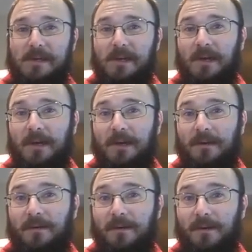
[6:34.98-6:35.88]

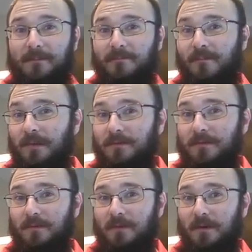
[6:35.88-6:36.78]
And
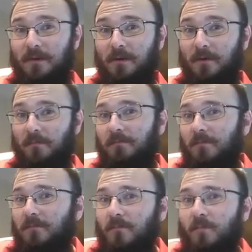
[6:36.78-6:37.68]
so there you go.
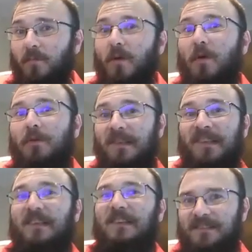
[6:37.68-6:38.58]

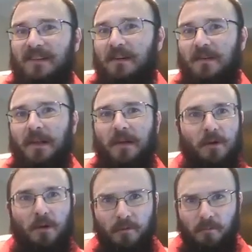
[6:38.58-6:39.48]
Seriously,
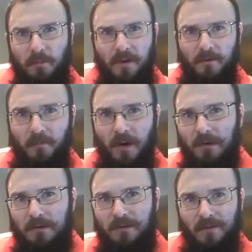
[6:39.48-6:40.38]
who's better to model
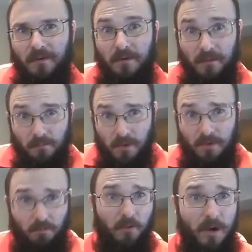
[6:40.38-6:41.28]
yourself on than
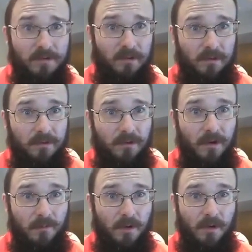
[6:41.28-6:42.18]
Pierce Brosnan?
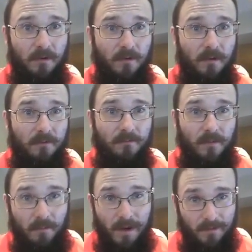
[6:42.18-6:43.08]
I mean, the
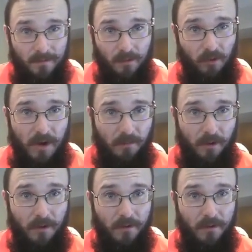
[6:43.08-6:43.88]
man is incredible.